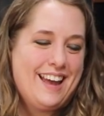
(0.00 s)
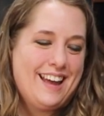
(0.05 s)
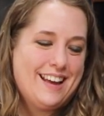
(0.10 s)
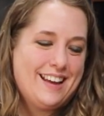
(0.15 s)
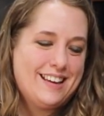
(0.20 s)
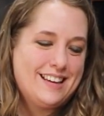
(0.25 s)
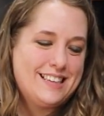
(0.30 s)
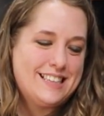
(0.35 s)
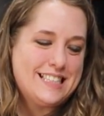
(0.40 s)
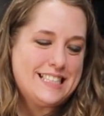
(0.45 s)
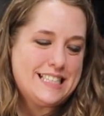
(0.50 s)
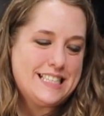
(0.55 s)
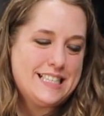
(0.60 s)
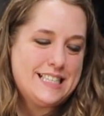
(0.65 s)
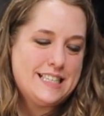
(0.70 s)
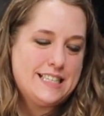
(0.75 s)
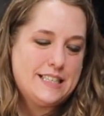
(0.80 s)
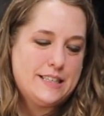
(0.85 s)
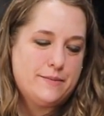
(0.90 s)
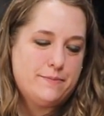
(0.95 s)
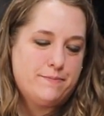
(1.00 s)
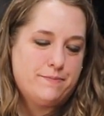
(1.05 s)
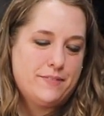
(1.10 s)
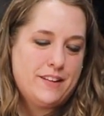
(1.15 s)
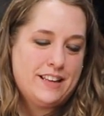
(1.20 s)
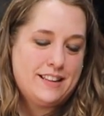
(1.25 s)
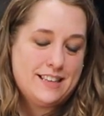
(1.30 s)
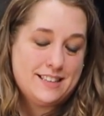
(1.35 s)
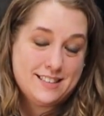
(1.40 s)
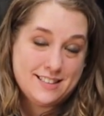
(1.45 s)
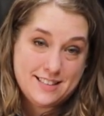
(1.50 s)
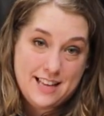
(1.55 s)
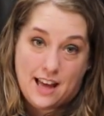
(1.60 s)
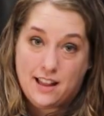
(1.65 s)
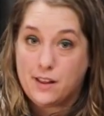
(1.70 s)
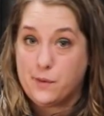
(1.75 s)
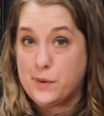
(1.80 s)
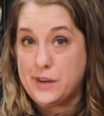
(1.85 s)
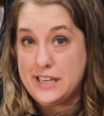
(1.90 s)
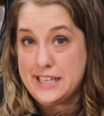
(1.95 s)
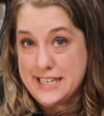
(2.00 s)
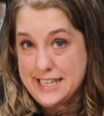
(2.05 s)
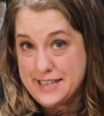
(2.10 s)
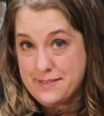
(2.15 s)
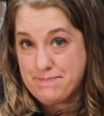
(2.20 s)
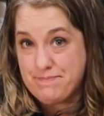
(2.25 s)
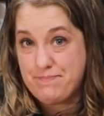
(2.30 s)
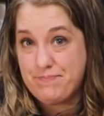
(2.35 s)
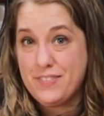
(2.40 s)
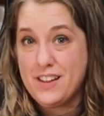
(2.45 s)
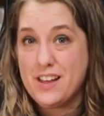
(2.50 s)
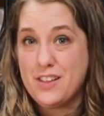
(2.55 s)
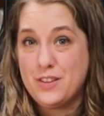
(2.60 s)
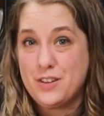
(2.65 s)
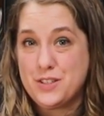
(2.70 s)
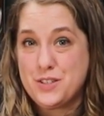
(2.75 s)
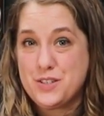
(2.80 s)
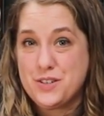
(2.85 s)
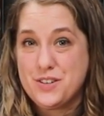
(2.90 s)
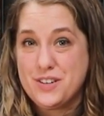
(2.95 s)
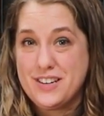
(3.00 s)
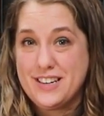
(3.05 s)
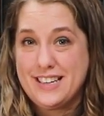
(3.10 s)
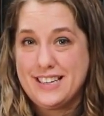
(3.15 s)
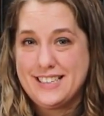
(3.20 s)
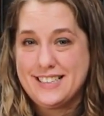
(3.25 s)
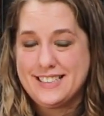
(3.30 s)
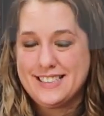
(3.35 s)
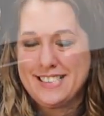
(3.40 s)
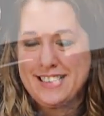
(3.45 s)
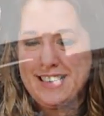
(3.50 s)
and um, and that's exactly what he did. The story is